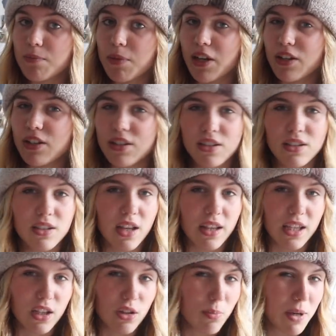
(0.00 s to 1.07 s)
because I
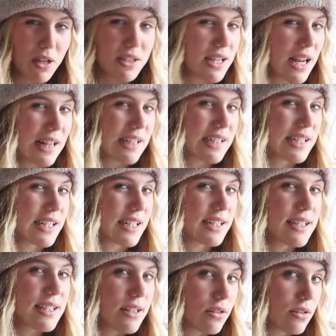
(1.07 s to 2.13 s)
think your personality is
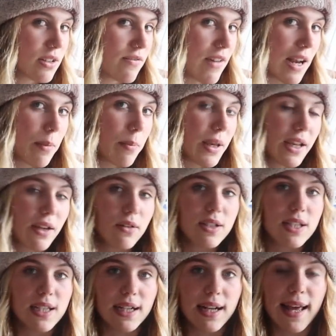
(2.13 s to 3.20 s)
still developing or
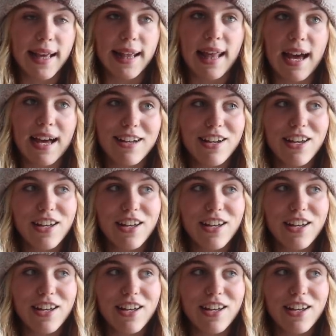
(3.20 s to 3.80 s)
something like that.